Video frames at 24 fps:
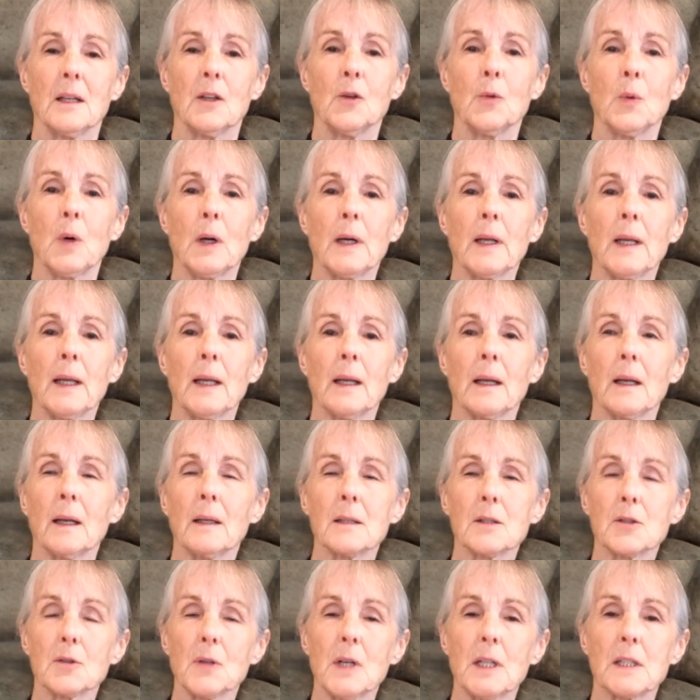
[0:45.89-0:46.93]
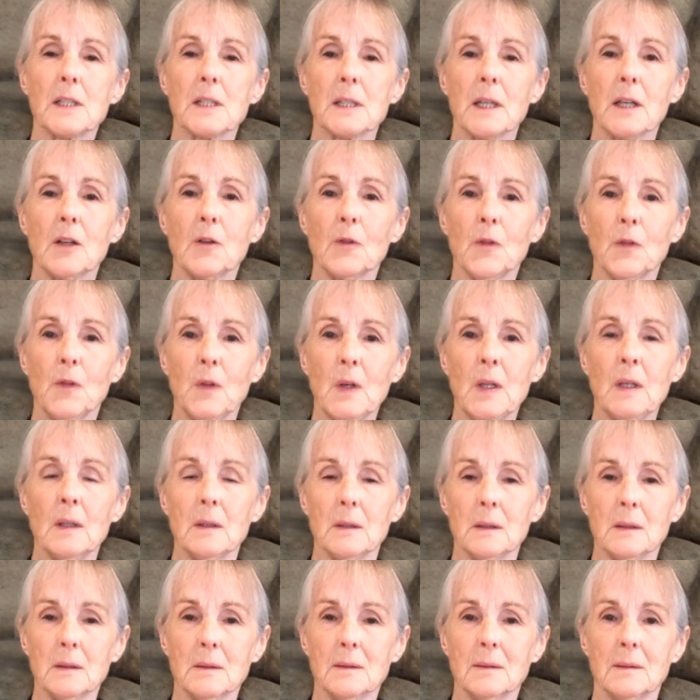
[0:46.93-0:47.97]
You want to get a stretch that you
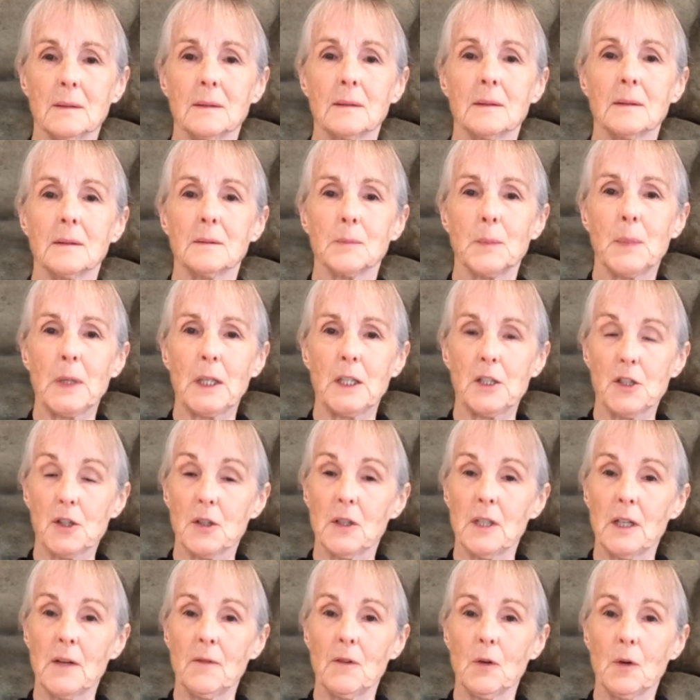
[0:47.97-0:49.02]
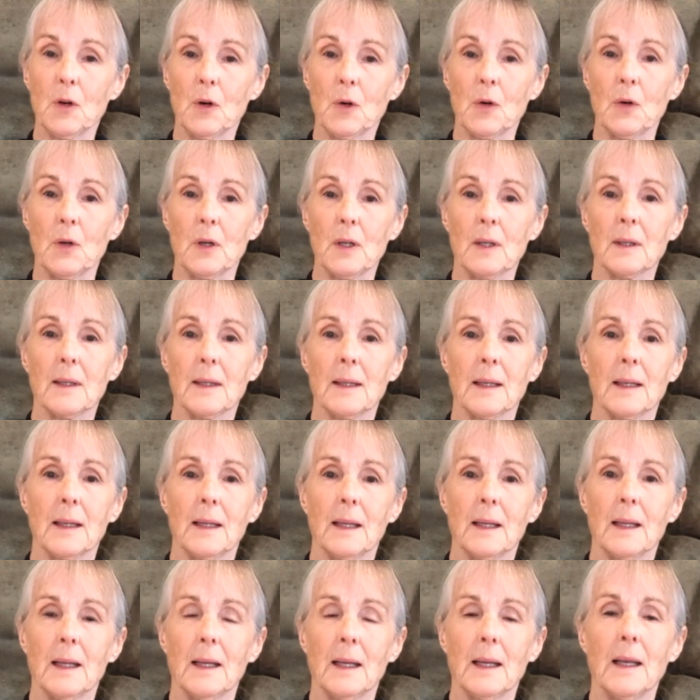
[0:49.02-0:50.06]
feel, but it should never hurt.
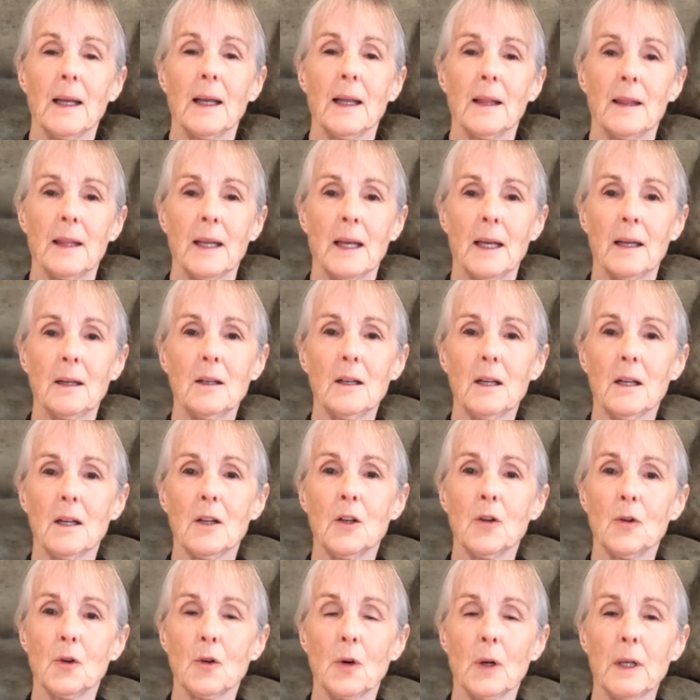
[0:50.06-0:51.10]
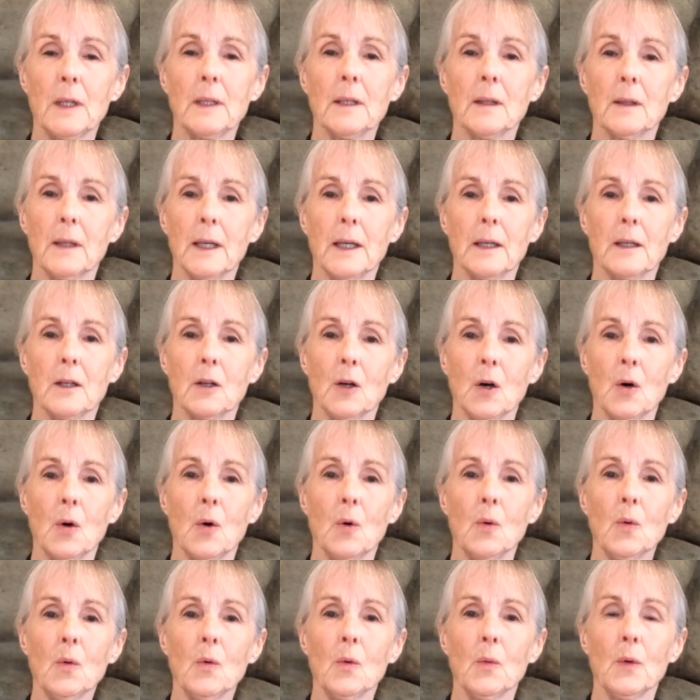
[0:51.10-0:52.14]
Then you're going to let
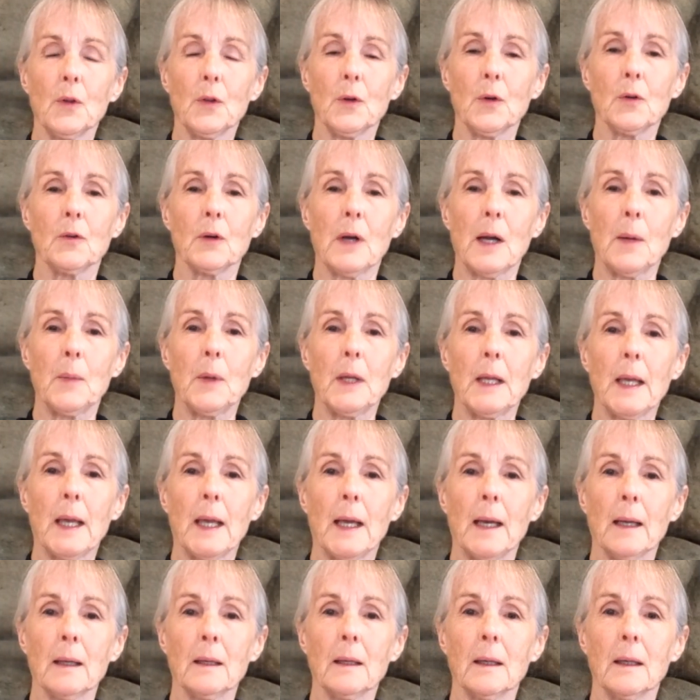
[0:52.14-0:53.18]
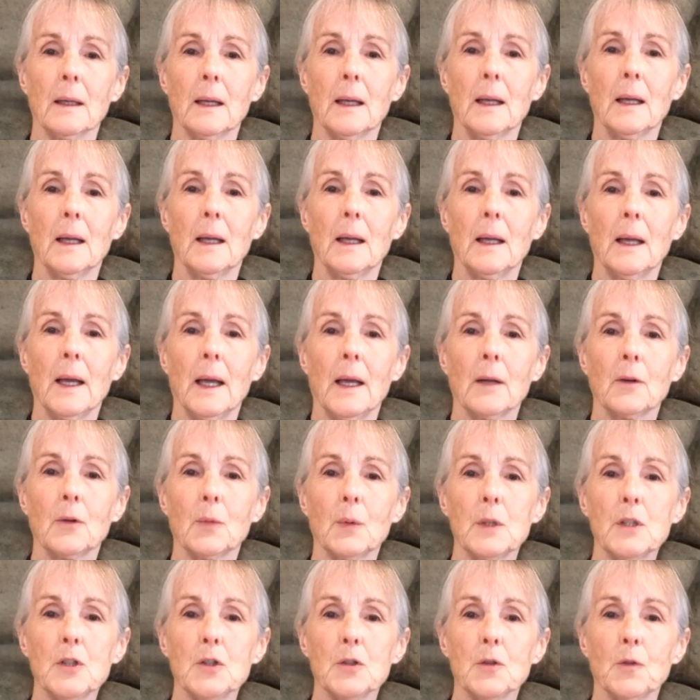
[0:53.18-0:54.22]
go with your grabbing hand and
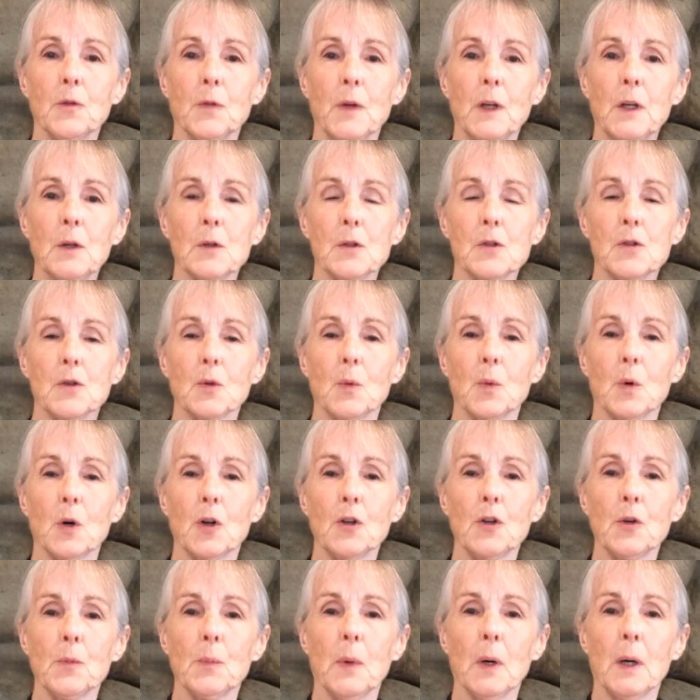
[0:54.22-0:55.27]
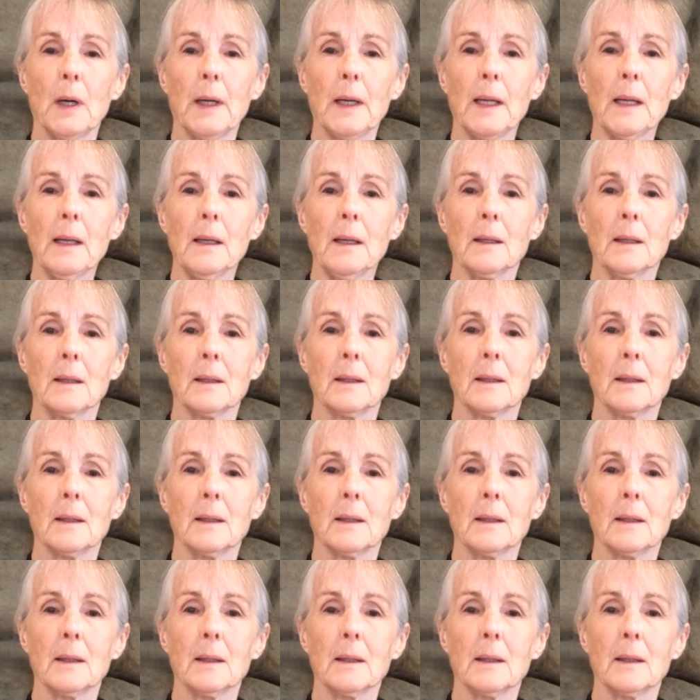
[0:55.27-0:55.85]
twist your fingers toward your body